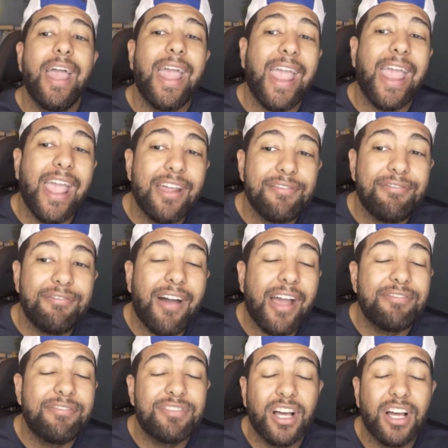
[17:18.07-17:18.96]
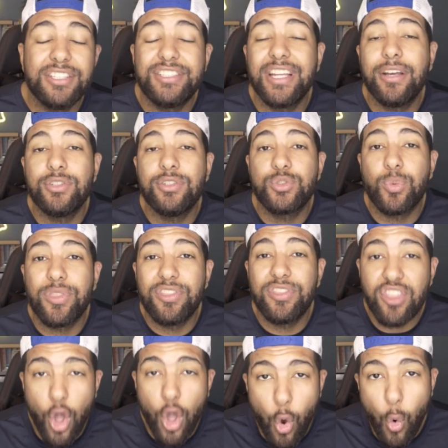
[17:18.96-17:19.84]
and 5 touchdowns with
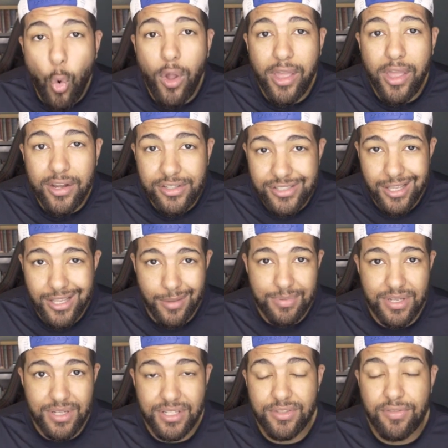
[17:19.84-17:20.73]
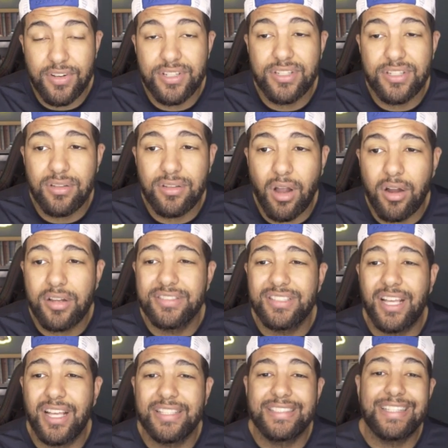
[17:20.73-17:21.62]
no interceptions versus
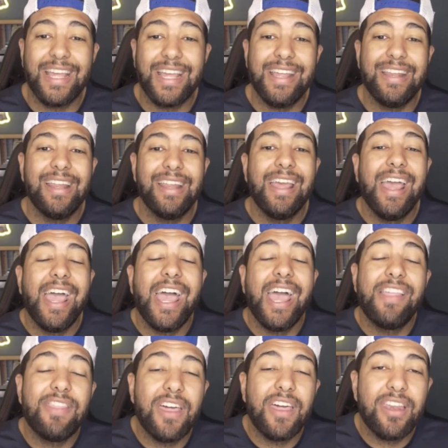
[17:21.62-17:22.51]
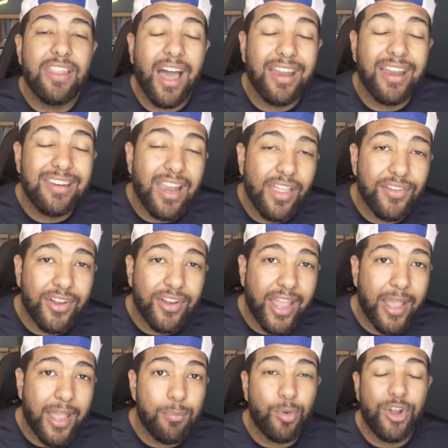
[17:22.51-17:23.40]
Arkansas State, and then another
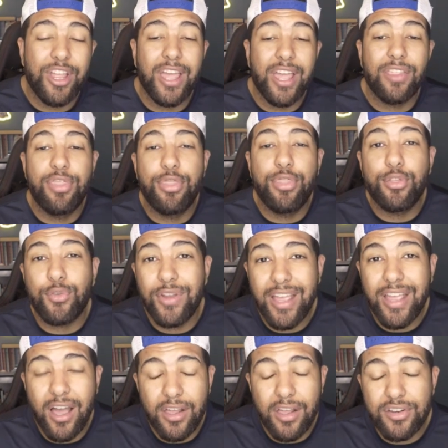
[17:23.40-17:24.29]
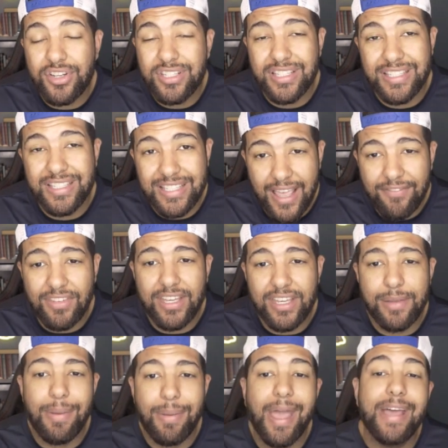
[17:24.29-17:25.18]
game where he had
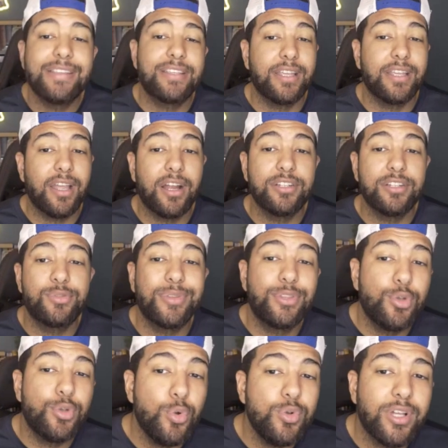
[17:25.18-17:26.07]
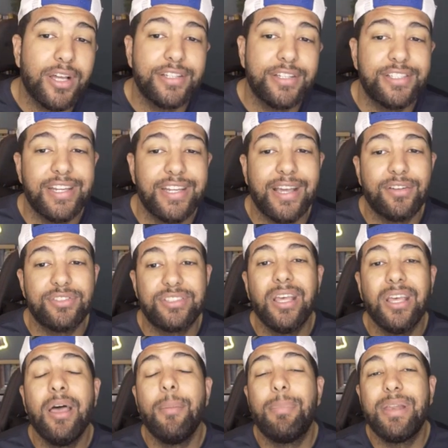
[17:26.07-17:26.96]
370 passing yards with 2 touchdowns,
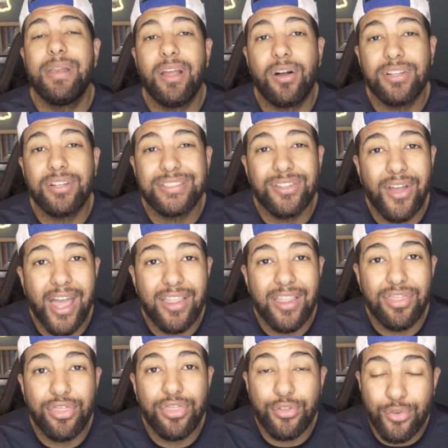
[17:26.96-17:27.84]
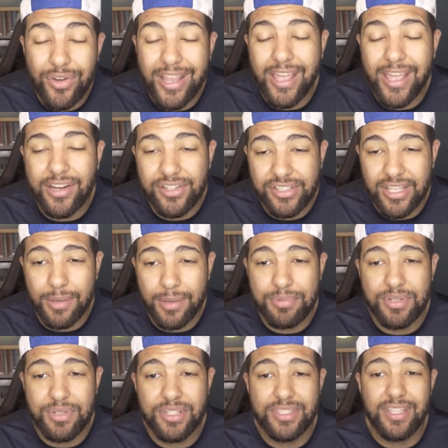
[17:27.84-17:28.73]
but he also had 3
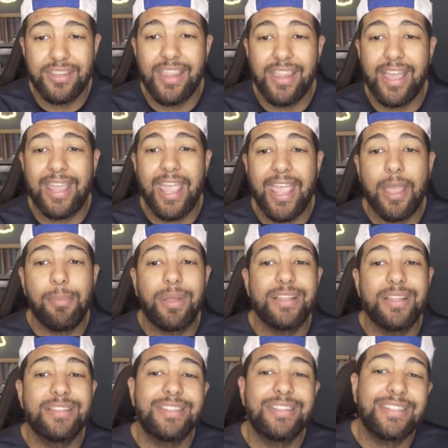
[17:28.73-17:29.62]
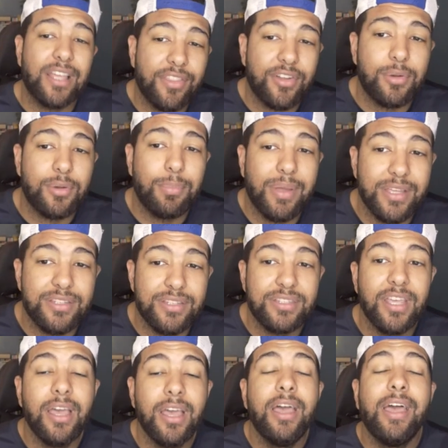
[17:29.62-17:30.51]
interceptions in that game against Southern Miss.
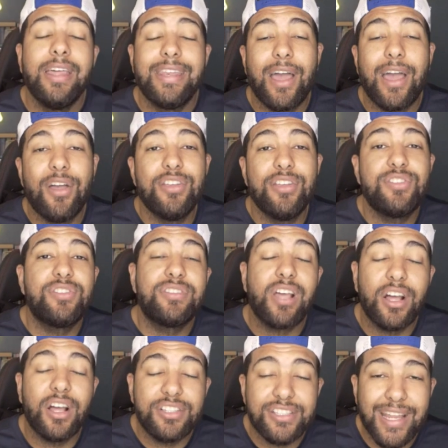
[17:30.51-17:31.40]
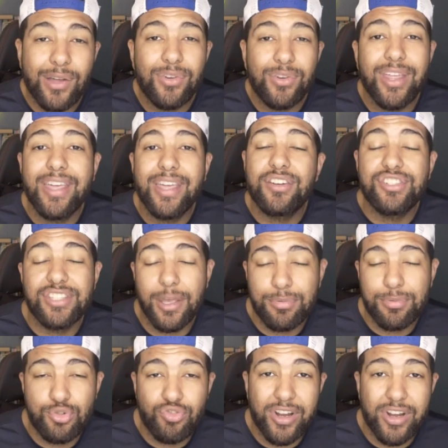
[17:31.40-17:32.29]
Now, his
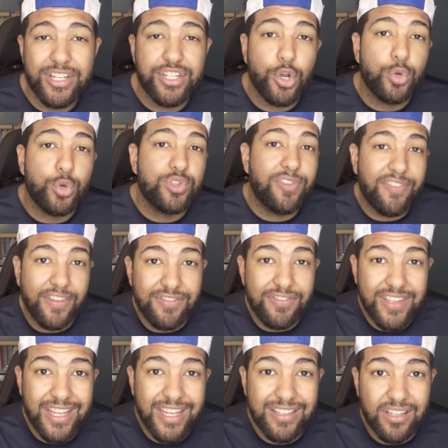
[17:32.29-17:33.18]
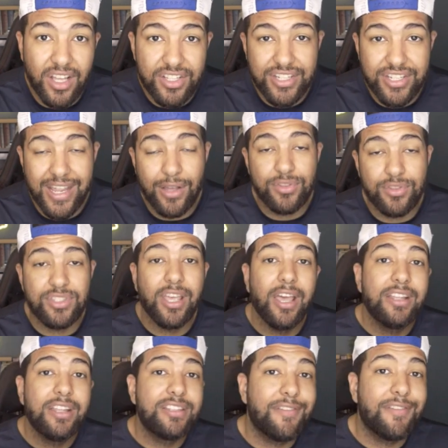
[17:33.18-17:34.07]
touchdown-interception ratio is 15 touchdowns
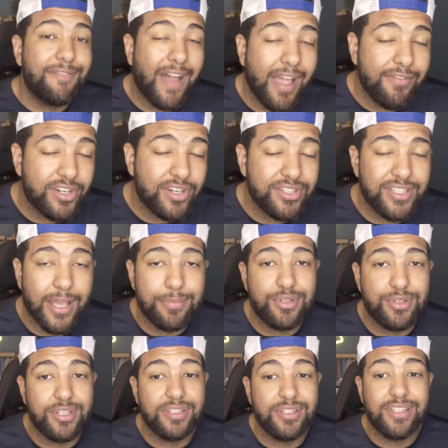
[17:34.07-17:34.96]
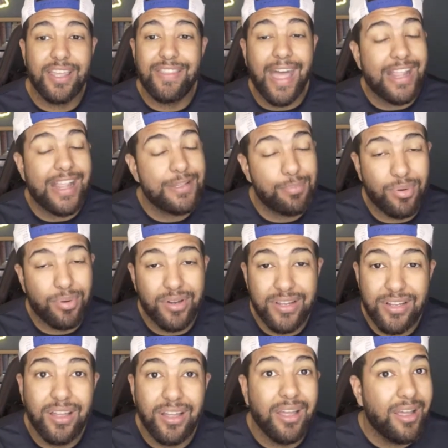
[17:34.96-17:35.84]
to 5 interceptions, and that's
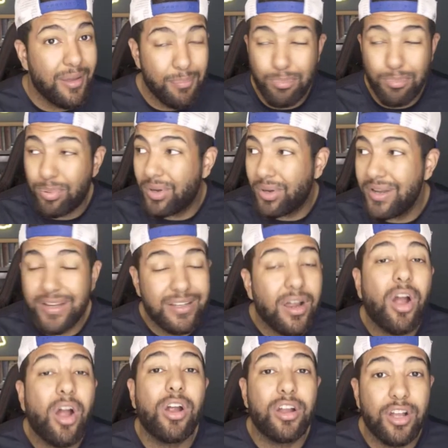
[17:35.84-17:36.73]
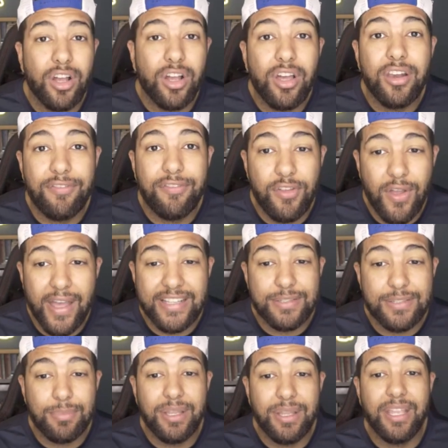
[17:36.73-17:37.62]
pretty darn good if you
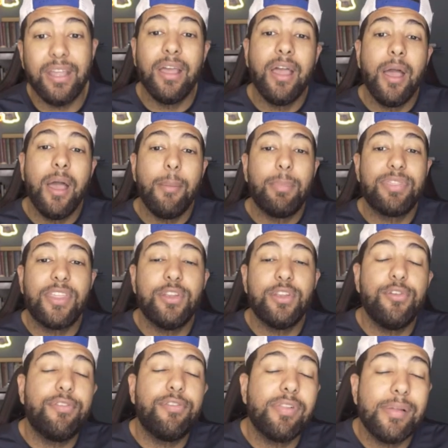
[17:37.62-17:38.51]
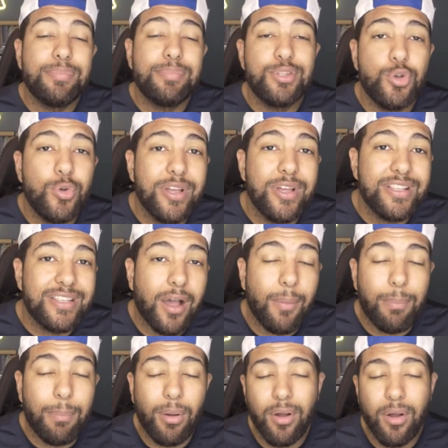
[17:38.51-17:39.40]
ask me. But then you flip to his
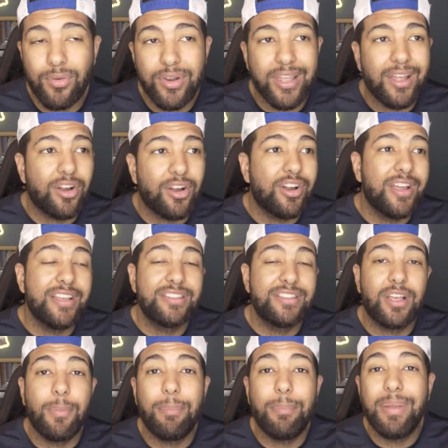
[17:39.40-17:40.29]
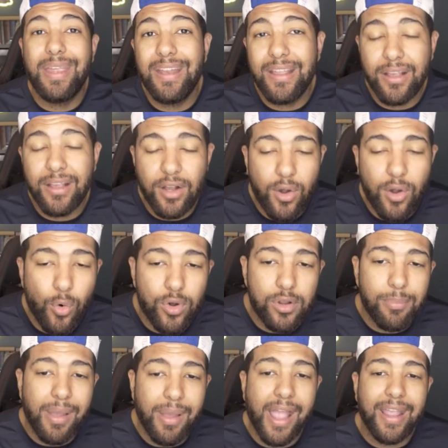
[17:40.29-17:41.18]
opponent or his competing
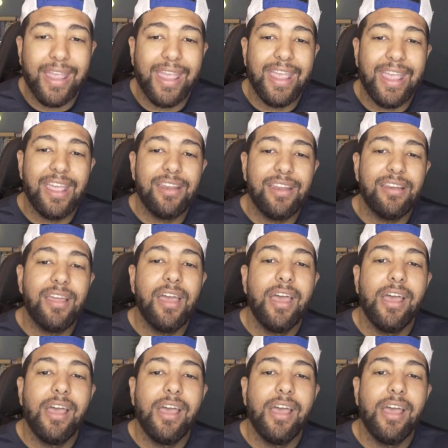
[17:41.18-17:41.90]
quarterback in